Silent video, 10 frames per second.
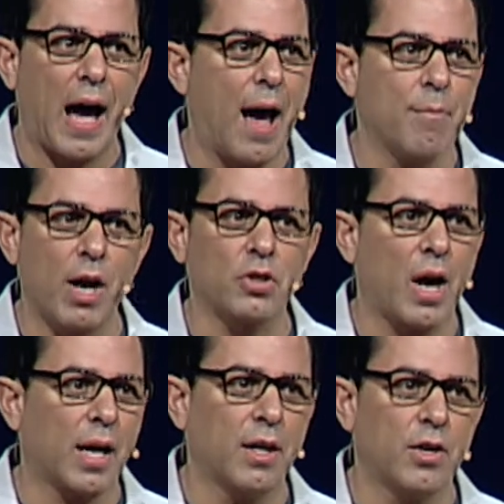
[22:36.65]
I'm not
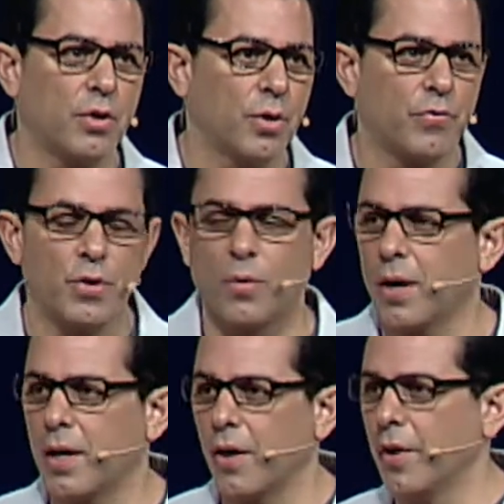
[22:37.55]
talking to you if you
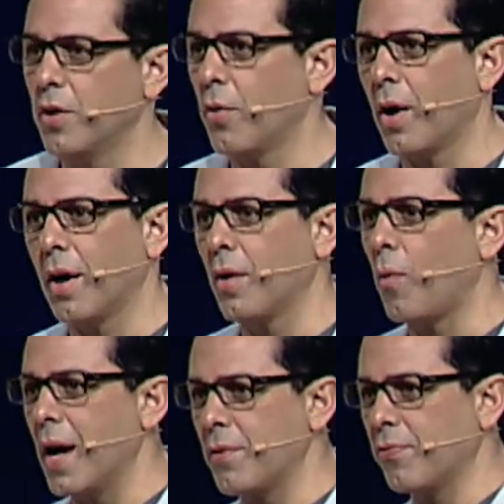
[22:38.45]
are here and you are a
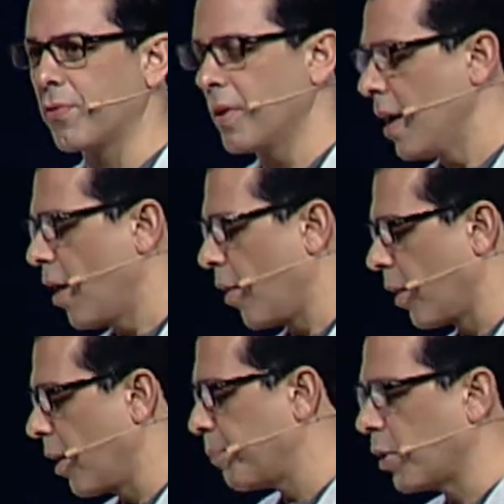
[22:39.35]
wife
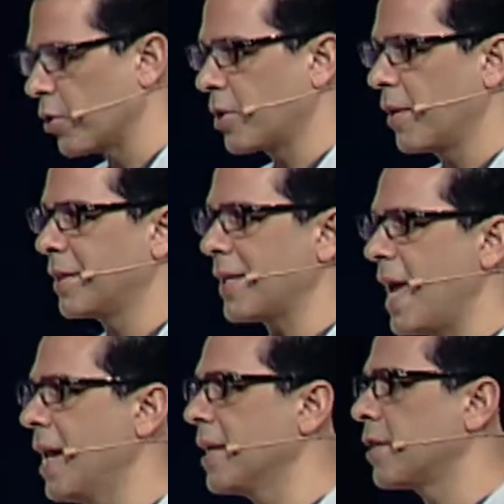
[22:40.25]
or a person that's
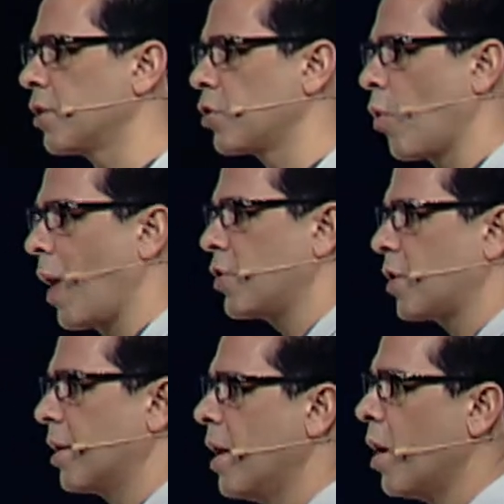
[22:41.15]
in a
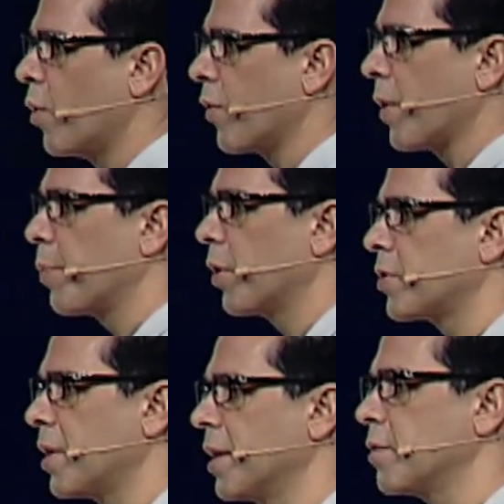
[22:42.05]
situation where the
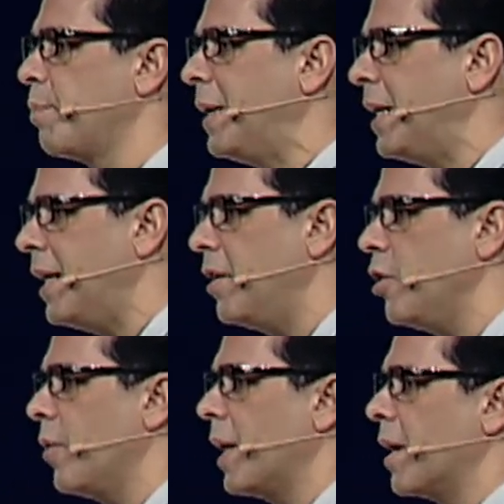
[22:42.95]
person is beating
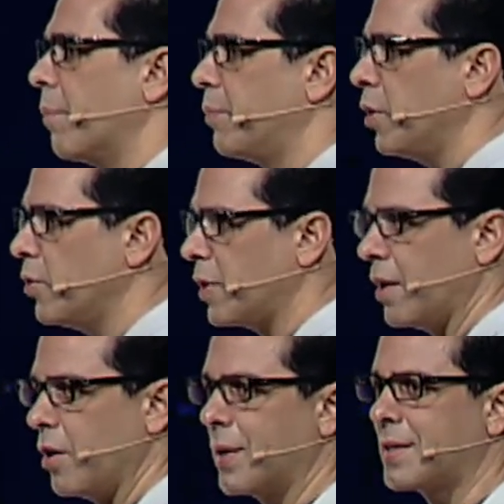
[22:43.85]
you and
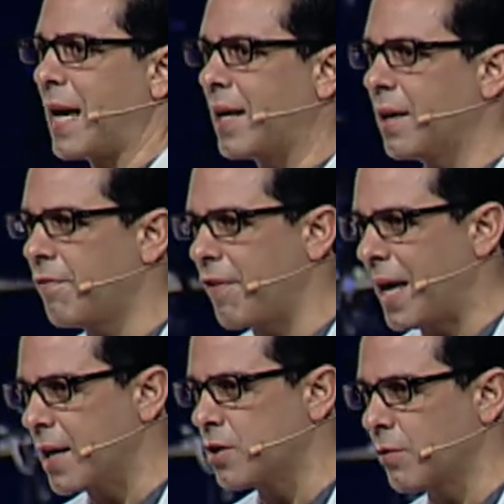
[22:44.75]
abusing you and taking
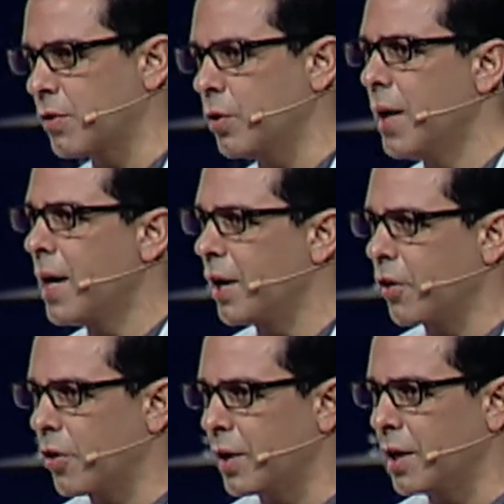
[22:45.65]
advantage of you and
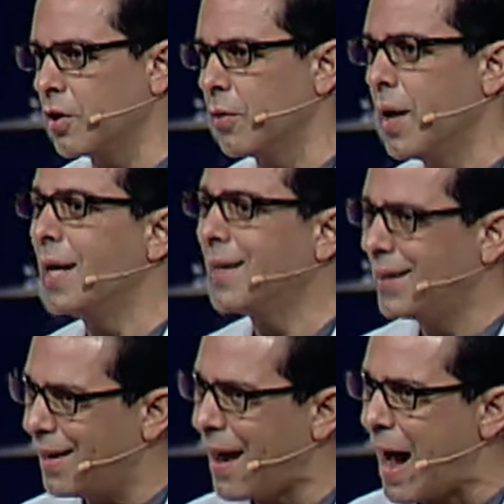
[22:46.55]
hurting you.
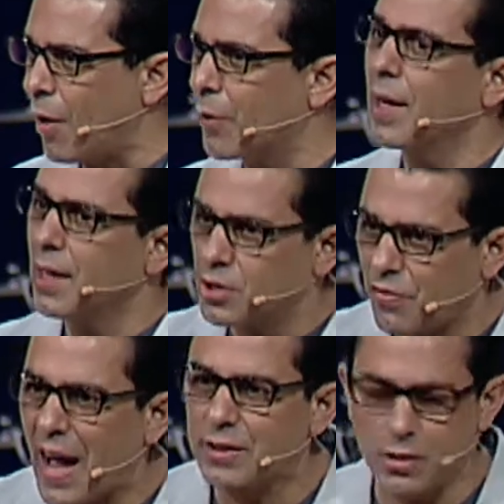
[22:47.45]
Get out as
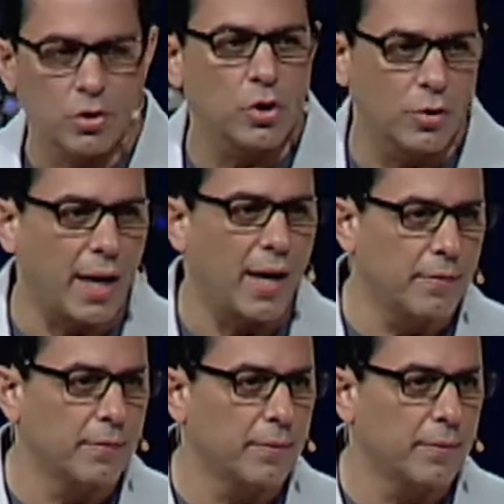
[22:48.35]
fast as you can.